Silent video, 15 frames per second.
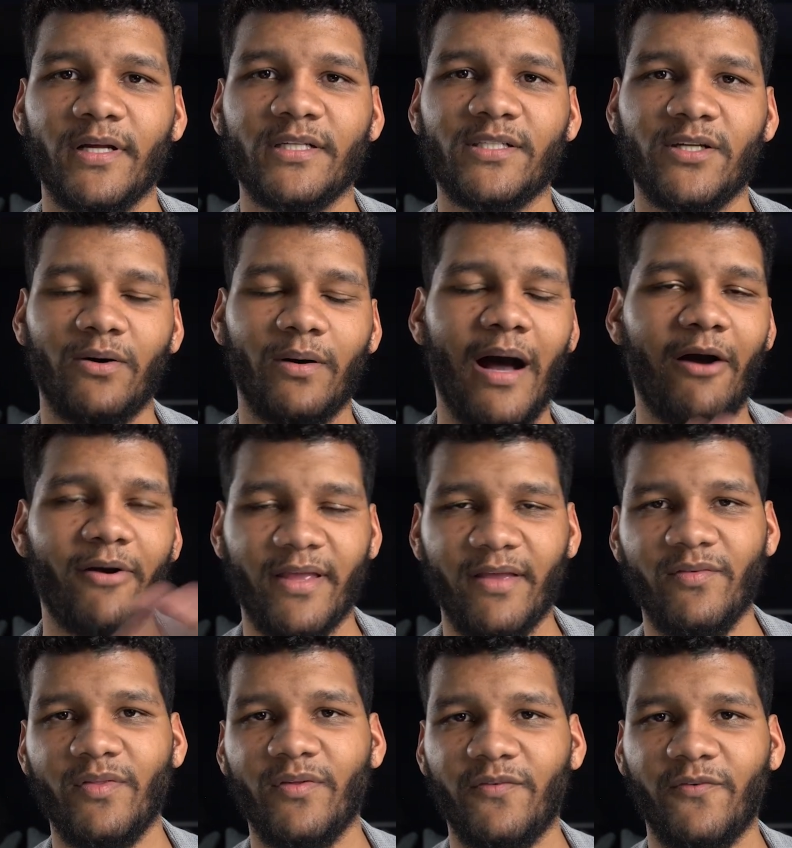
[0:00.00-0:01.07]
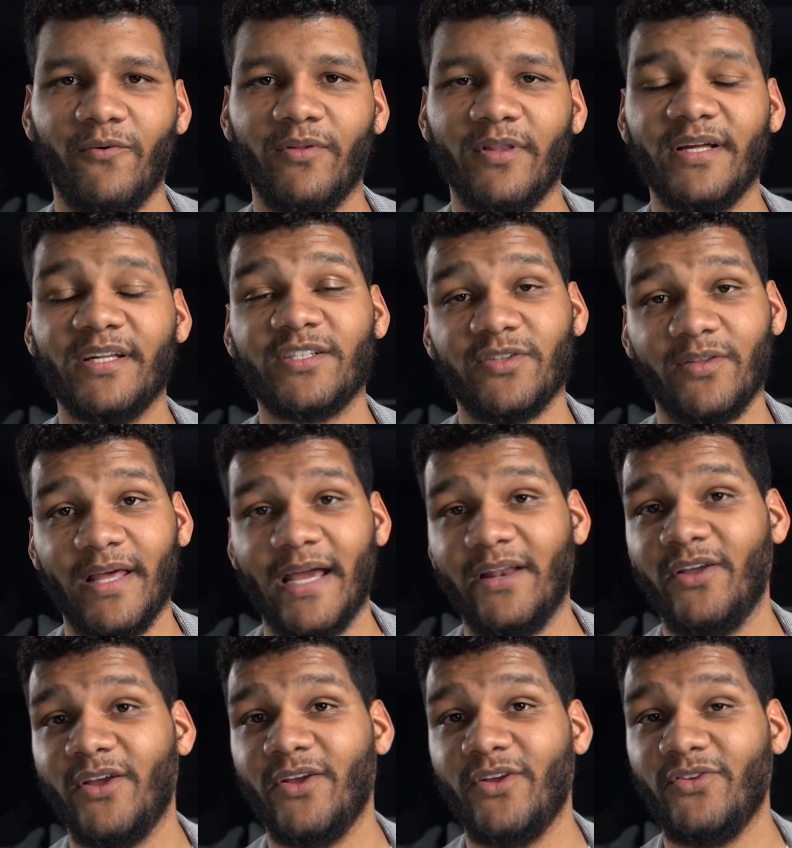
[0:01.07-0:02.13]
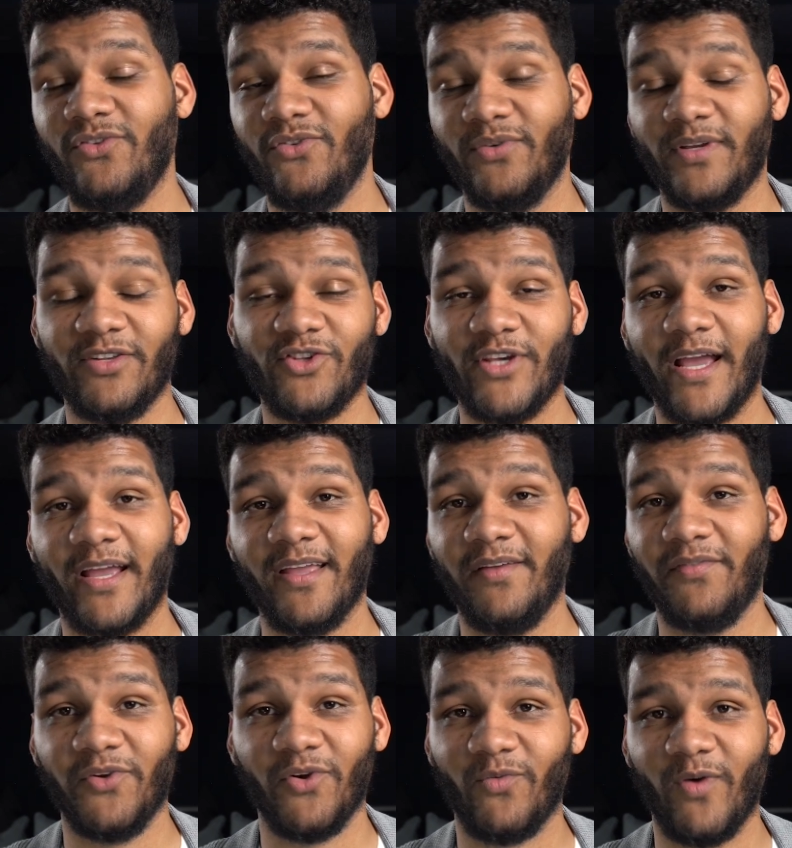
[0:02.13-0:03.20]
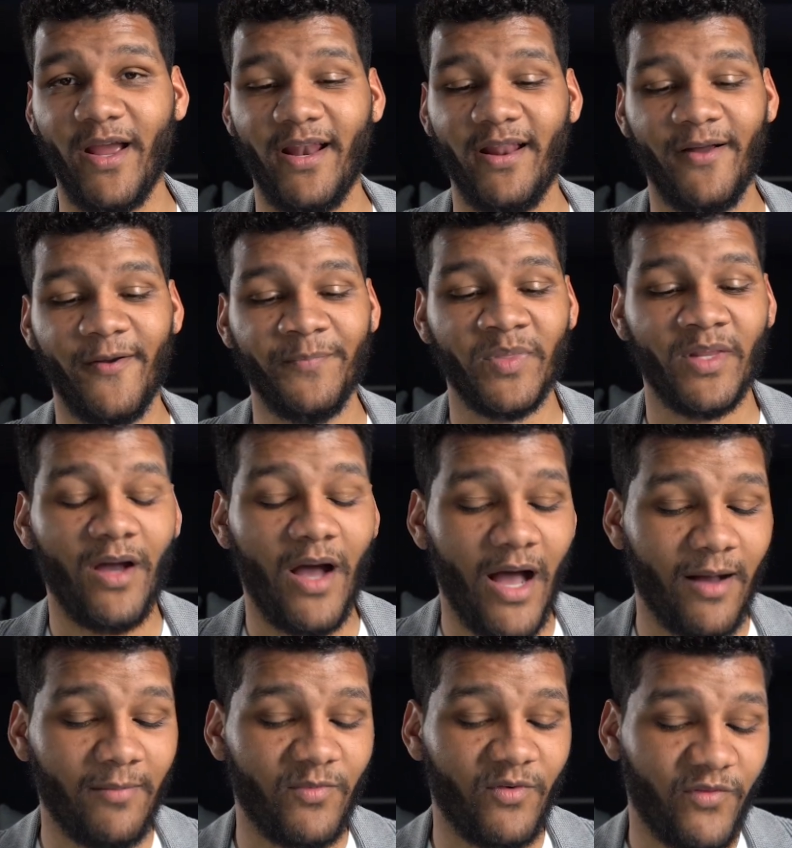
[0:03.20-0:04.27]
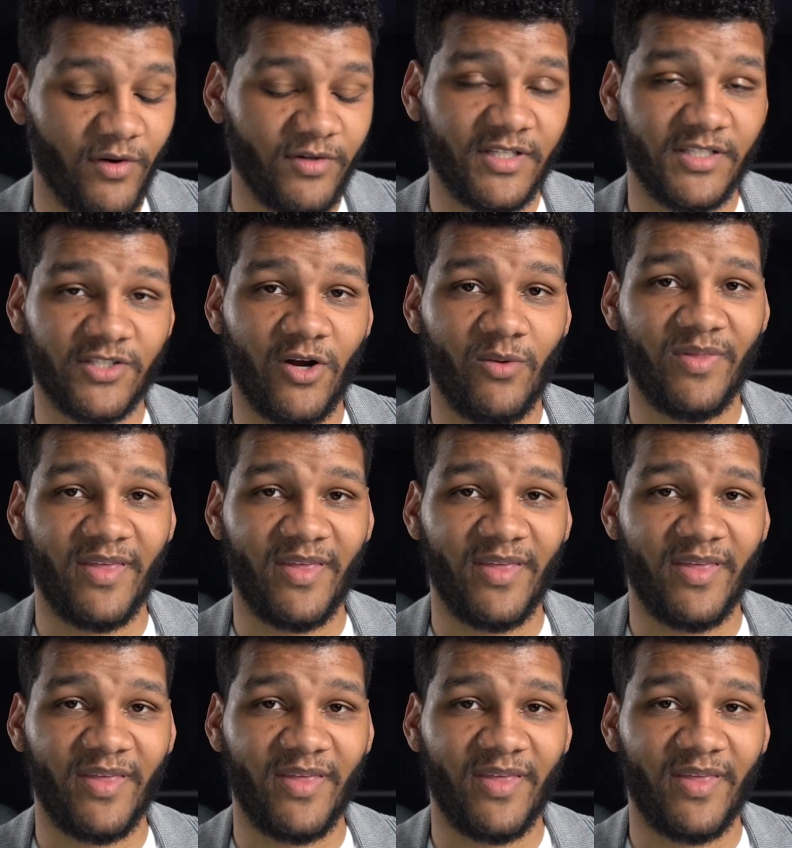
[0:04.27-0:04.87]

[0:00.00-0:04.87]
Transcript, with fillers: So I'll give you the full list so that you can check if you're right. Um, first, let's start